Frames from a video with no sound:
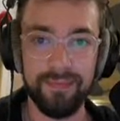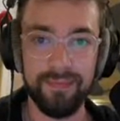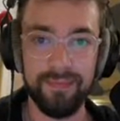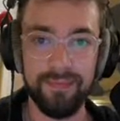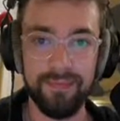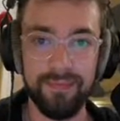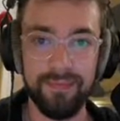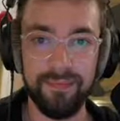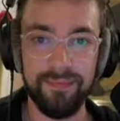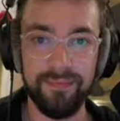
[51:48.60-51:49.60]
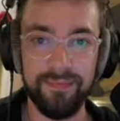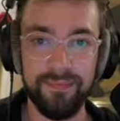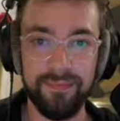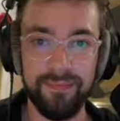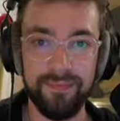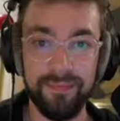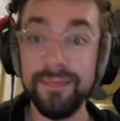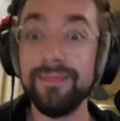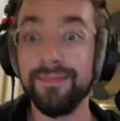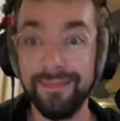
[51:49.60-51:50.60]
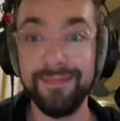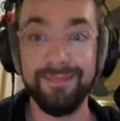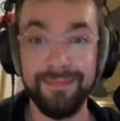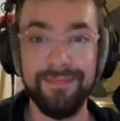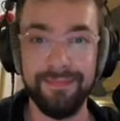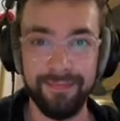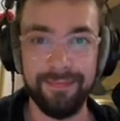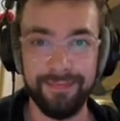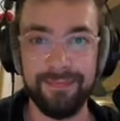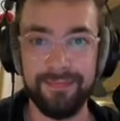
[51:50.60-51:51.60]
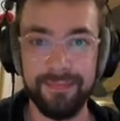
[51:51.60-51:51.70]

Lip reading: don't know as much or are less familiar with the guitar,